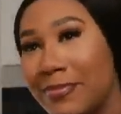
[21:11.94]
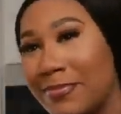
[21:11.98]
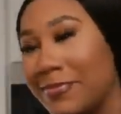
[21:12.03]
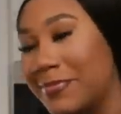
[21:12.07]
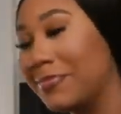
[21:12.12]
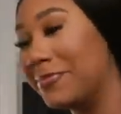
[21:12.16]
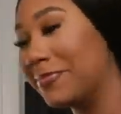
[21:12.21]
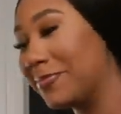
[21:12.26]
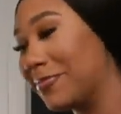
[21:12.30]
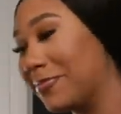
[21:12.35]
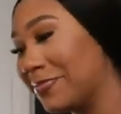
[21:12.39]

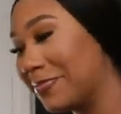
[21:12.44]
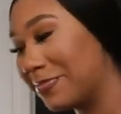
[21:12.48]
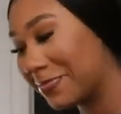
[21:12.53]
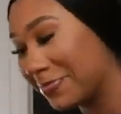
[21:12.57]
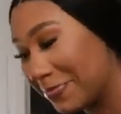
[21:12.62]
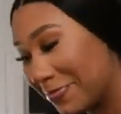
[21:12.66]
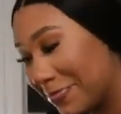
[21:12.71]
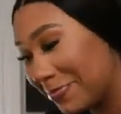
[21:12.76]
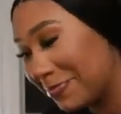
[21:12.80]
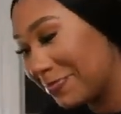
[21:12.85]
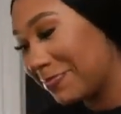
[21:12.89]
It's old school
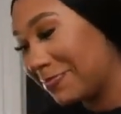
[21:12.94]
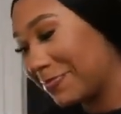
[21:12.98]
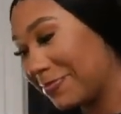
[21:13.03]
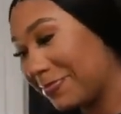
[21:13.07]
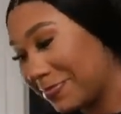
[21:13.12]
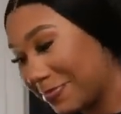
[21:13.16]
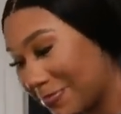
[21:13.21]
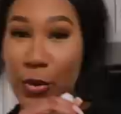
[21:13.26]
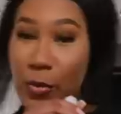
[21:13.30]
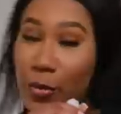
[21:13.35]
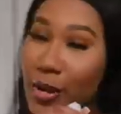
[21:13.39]
for us now.
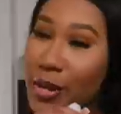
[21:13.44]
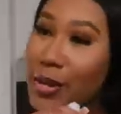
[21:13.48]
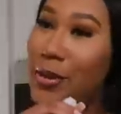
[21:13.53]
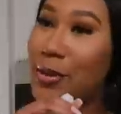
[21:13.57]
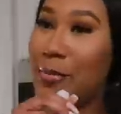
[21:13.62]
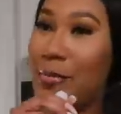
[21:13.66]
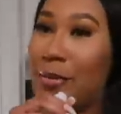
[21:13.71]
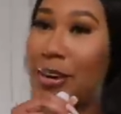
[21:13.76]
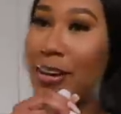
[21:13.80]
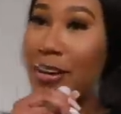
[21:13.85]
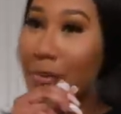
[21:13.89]
When
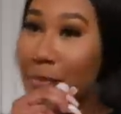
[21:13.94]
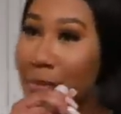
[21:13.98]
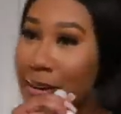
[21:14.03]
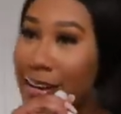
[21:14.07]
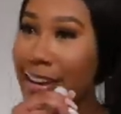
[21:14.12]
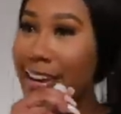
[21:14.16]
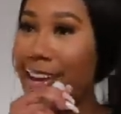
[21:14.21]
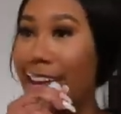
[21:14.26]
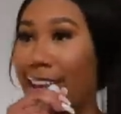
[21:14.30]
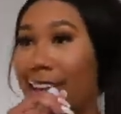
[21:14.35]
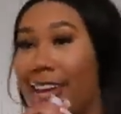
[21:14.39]
we get older,
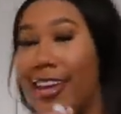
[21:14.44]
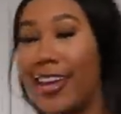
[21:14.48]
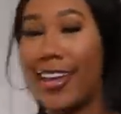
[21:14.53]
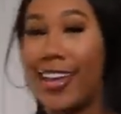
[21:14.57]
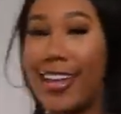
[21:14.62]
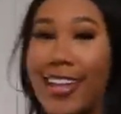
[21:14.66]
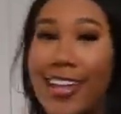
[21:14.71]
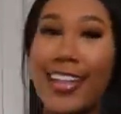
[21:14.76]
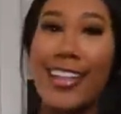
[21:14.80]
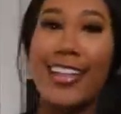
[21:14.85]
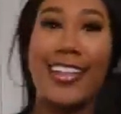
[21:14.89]
what we gonna be
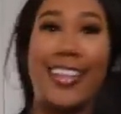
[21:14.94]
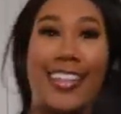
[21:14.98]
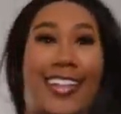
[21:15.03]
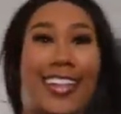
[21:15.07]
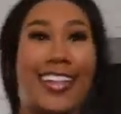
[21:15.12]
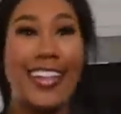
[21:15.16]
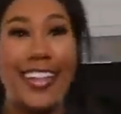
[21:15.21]
saying?